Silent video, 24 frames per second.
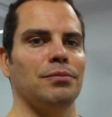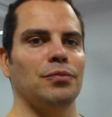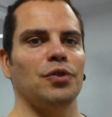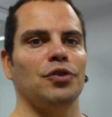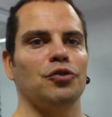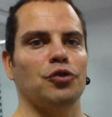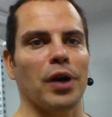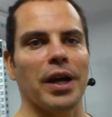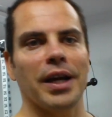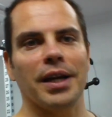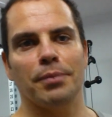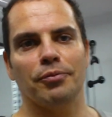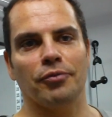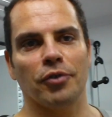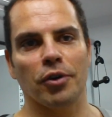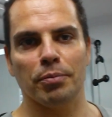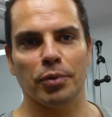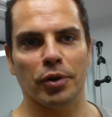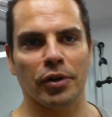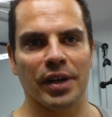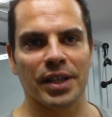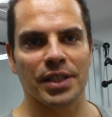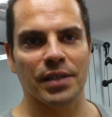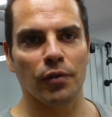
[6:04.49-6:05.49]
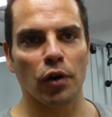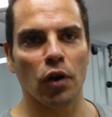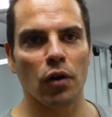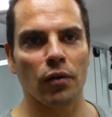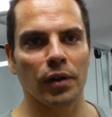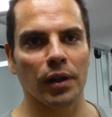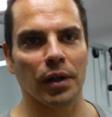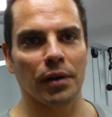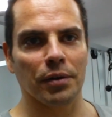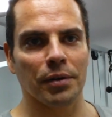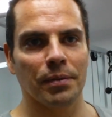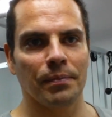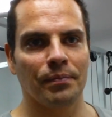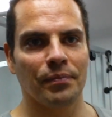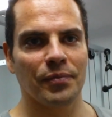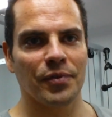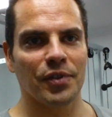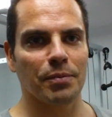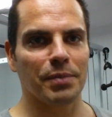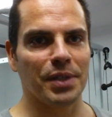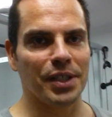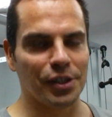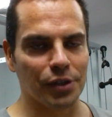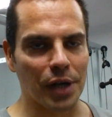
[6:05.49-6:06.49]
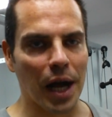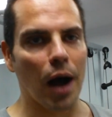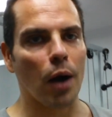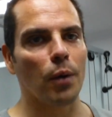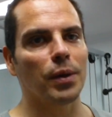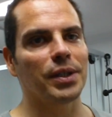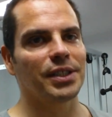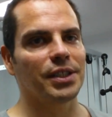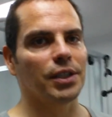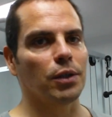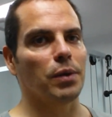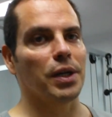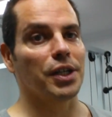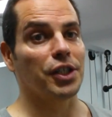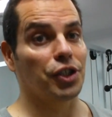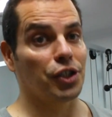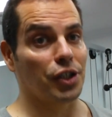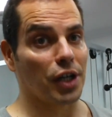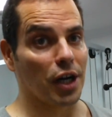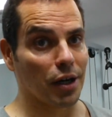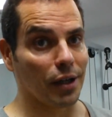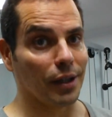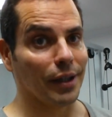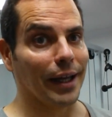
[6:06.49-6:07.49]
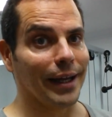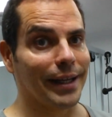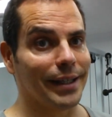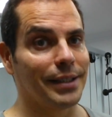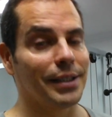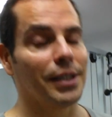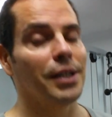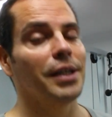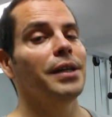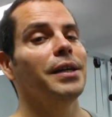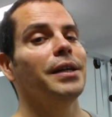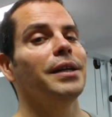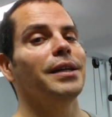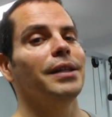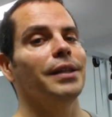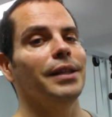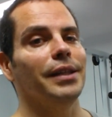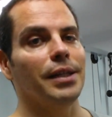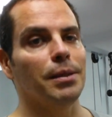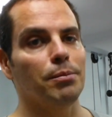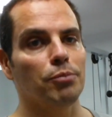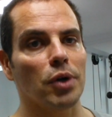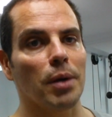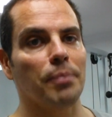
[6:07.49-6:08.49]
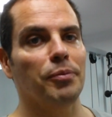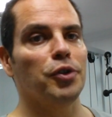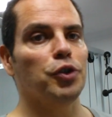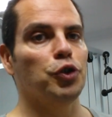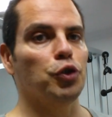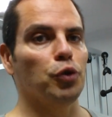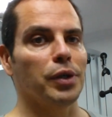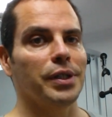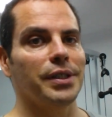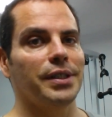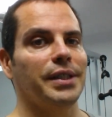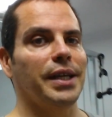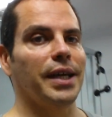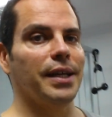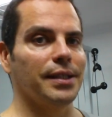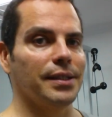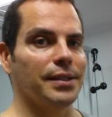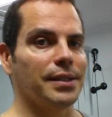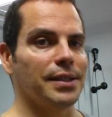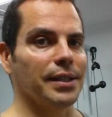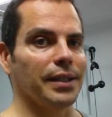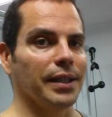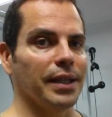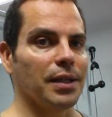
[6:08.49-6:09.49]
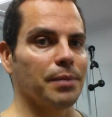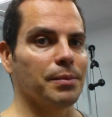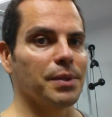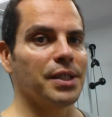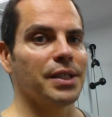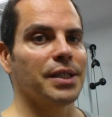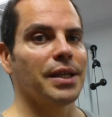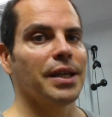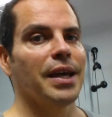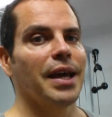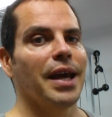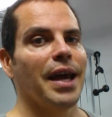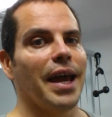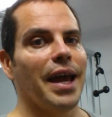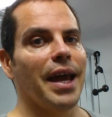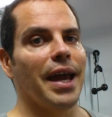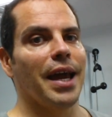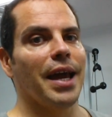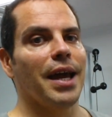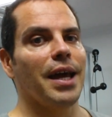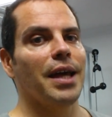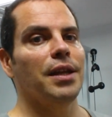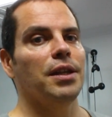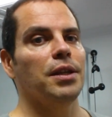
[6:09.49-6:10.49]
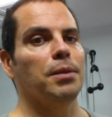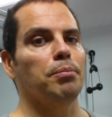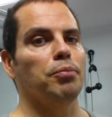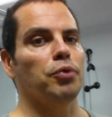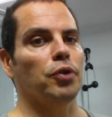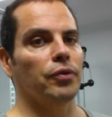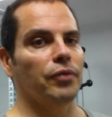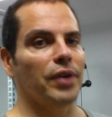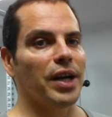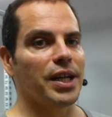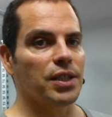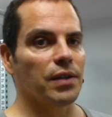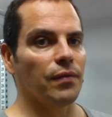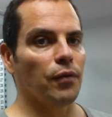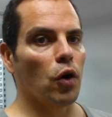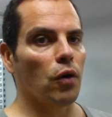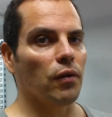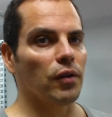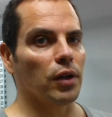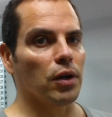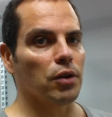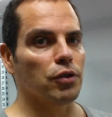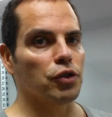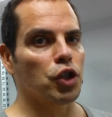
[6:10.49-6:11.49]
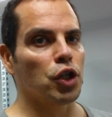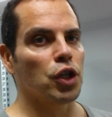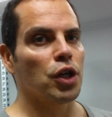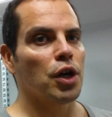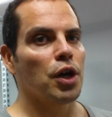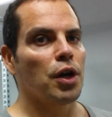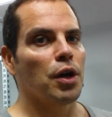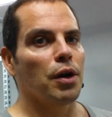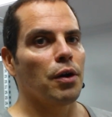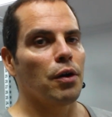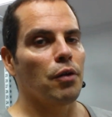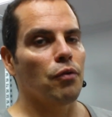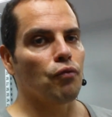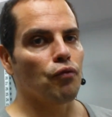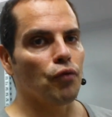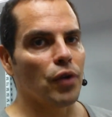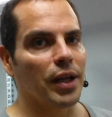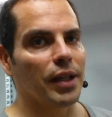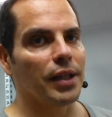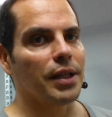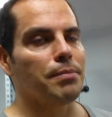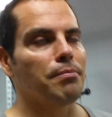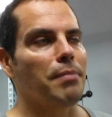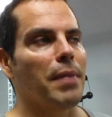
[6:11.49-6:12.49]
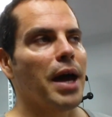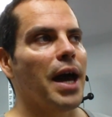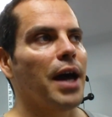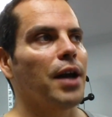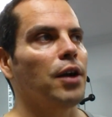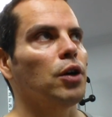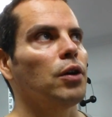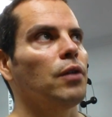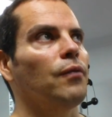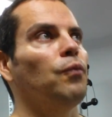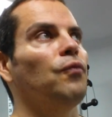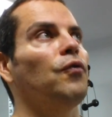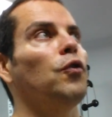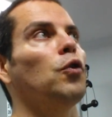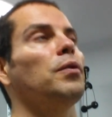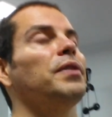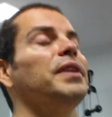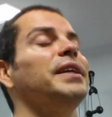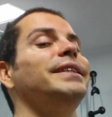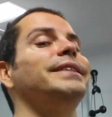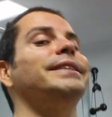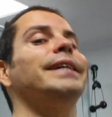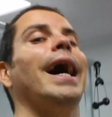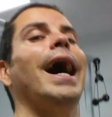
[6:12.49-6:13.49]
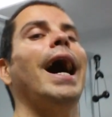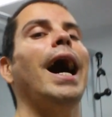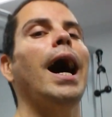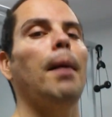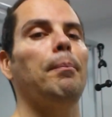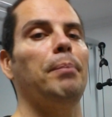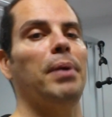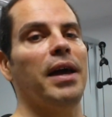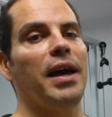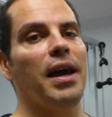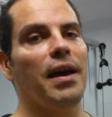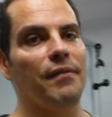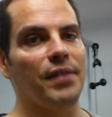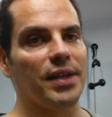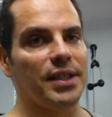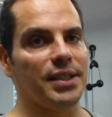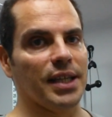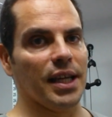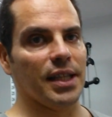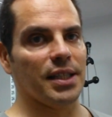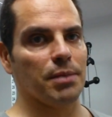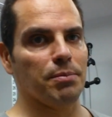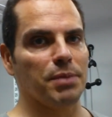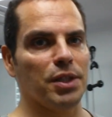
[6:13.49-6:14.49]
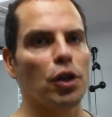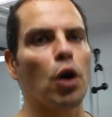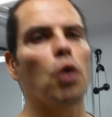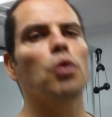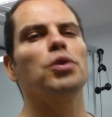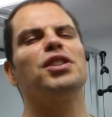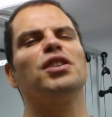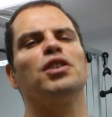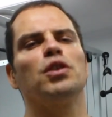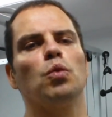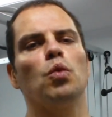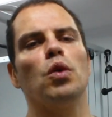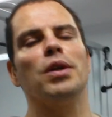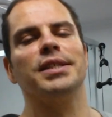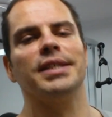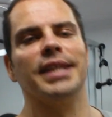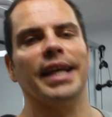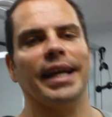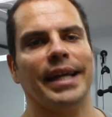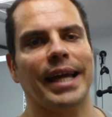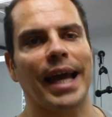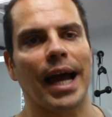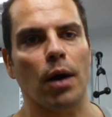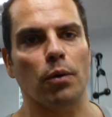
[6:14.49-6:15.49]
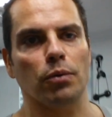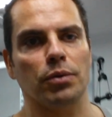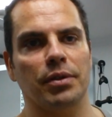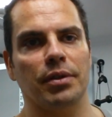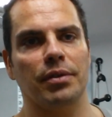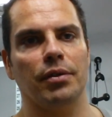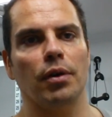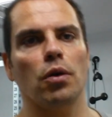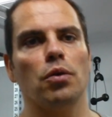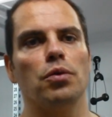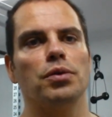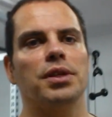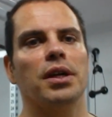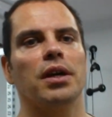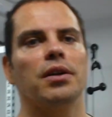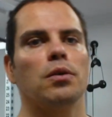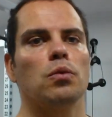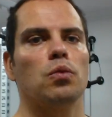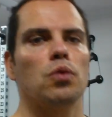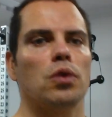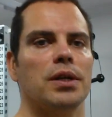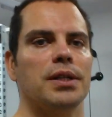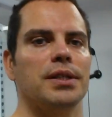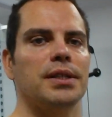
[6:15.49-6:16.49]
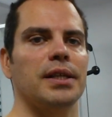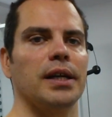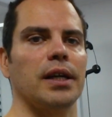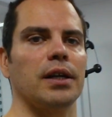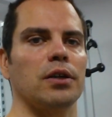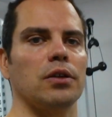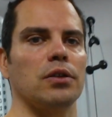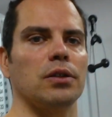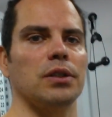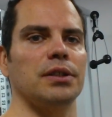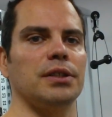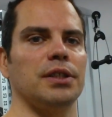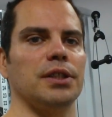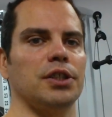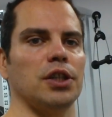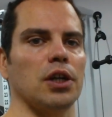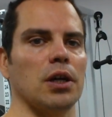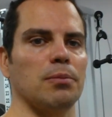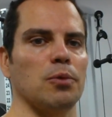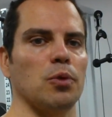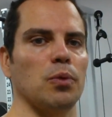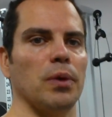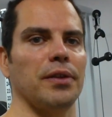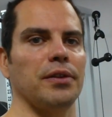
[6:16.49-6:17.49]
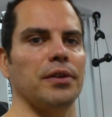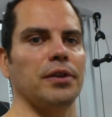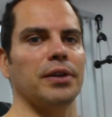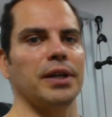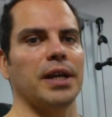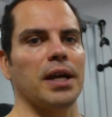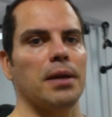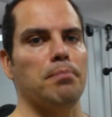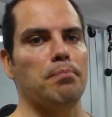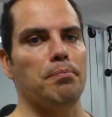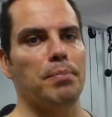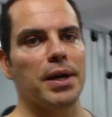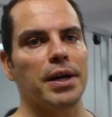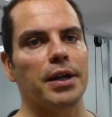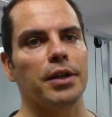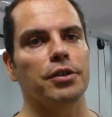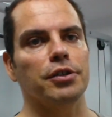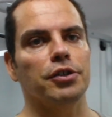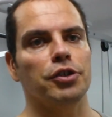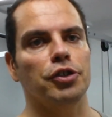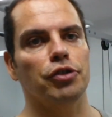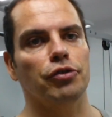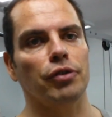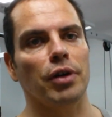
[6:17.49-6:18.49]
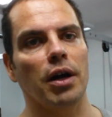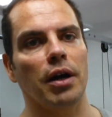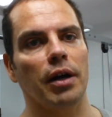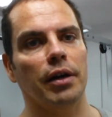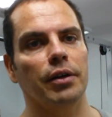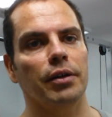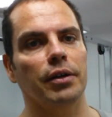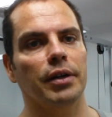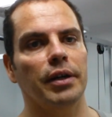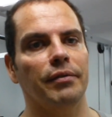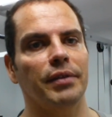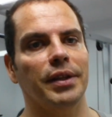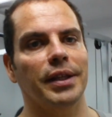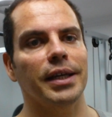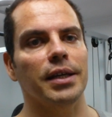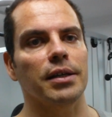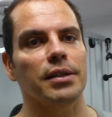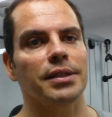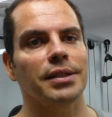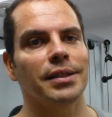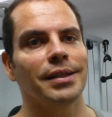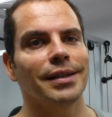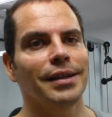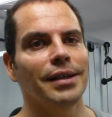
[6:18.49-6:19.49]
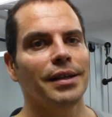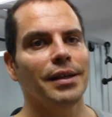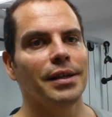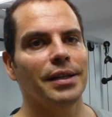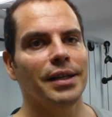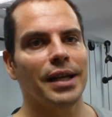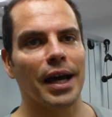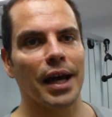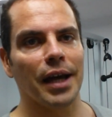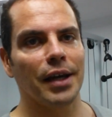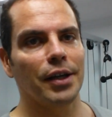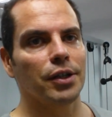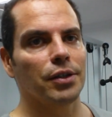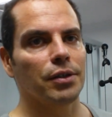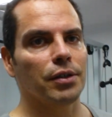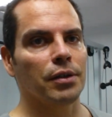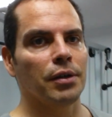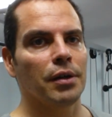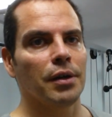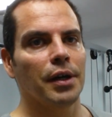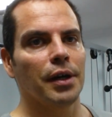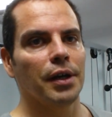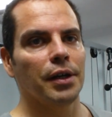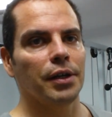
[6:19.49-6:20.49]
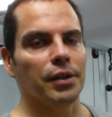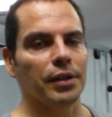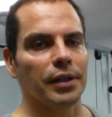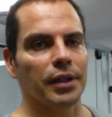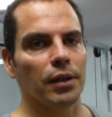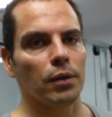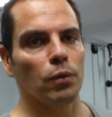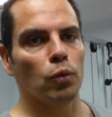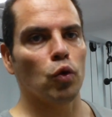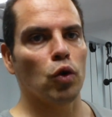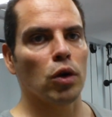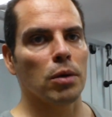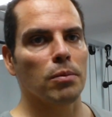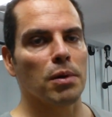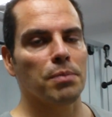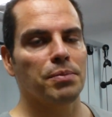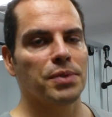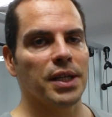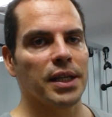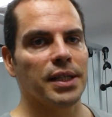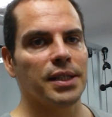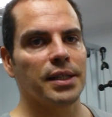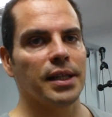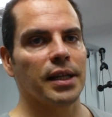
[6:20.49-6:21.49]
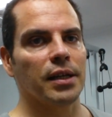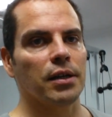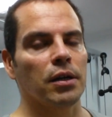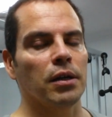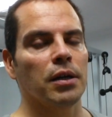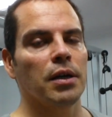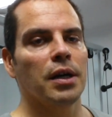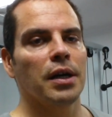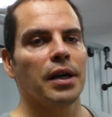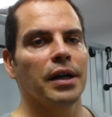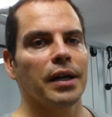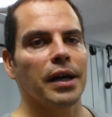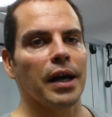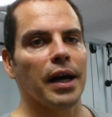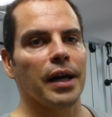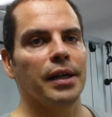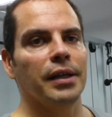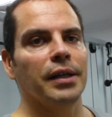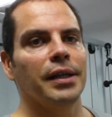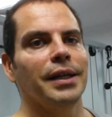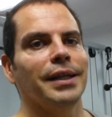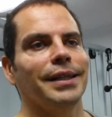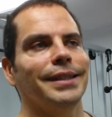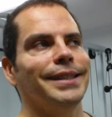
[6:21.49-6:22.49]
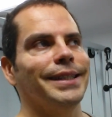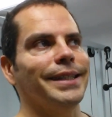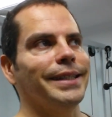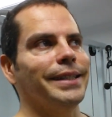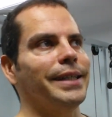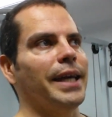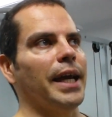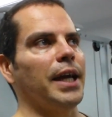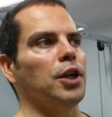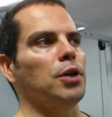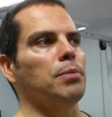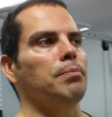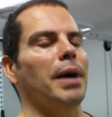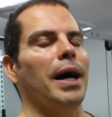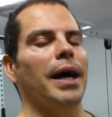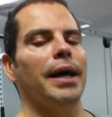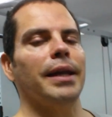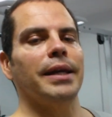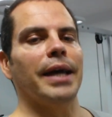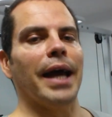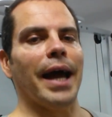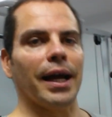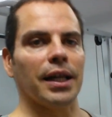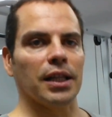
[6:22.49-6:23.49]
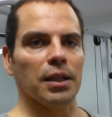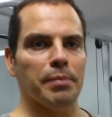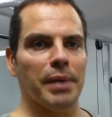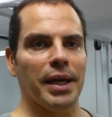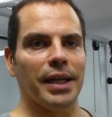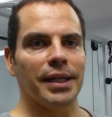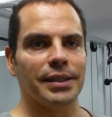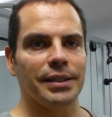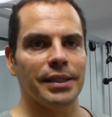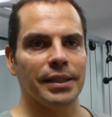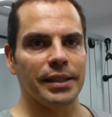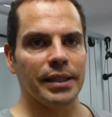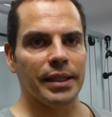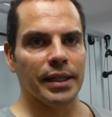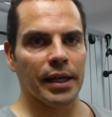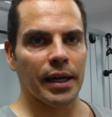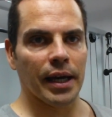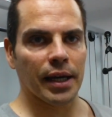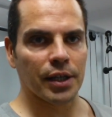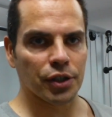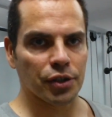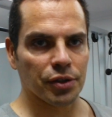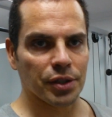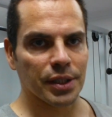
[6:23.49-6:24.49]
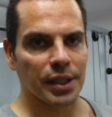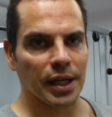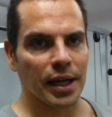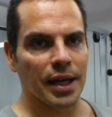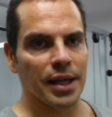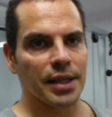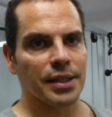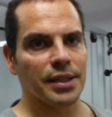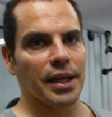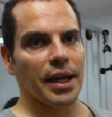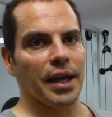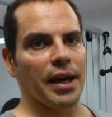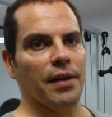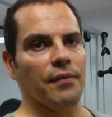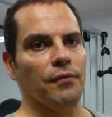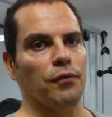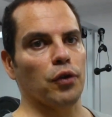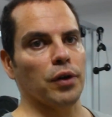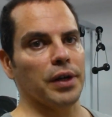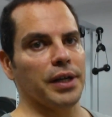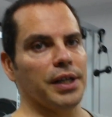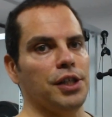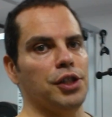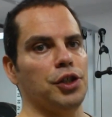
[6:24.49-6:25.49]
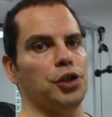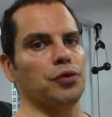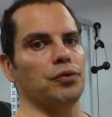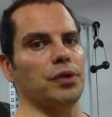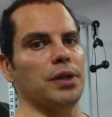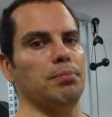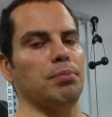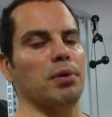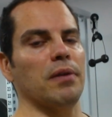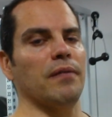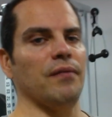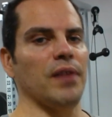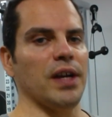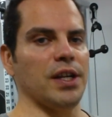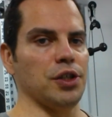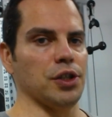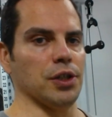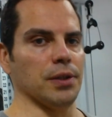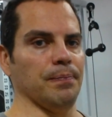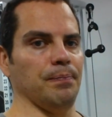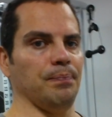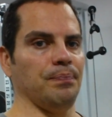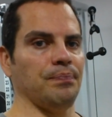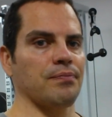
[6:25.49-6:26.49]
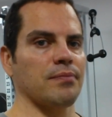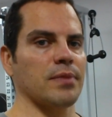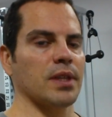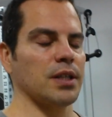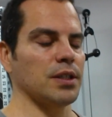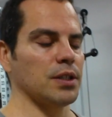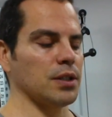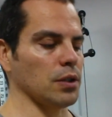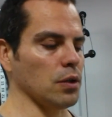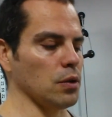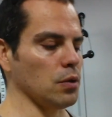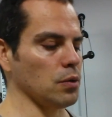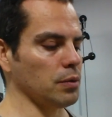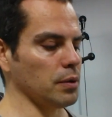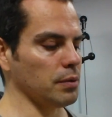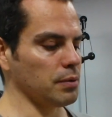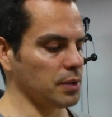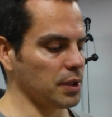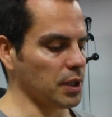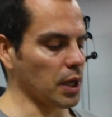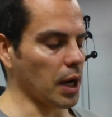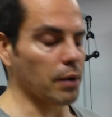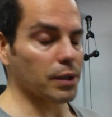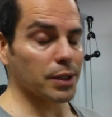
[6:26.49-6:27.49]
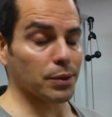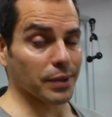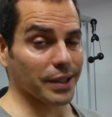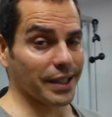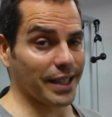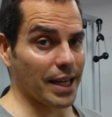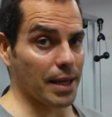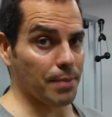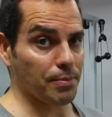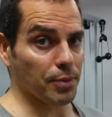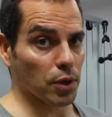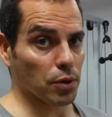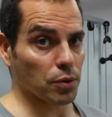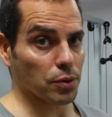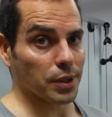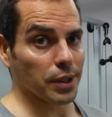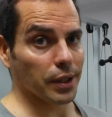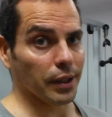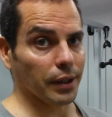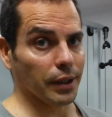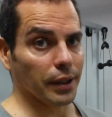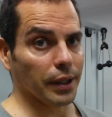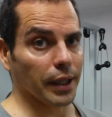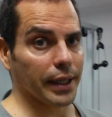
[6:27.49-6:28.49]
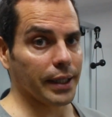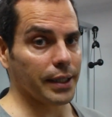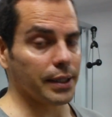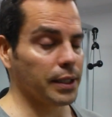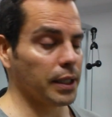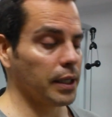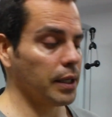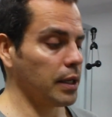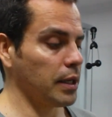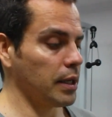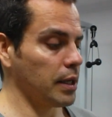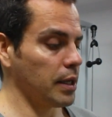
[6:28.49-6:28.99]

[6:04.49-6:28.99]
training for progressive overload. I mean, I always still want to start light, limber up the joints, tendons, and ligaments, and the progressive overloads really matter for the top heavy sets. I mean, those are the ones that count. Those are the ones that are going to determine whether you're getting bigger and stronger and everything else. Not your little warm-up sets that are kind of to get your body acclimated to the exercise and for injury prevention. So you always want to keep those light.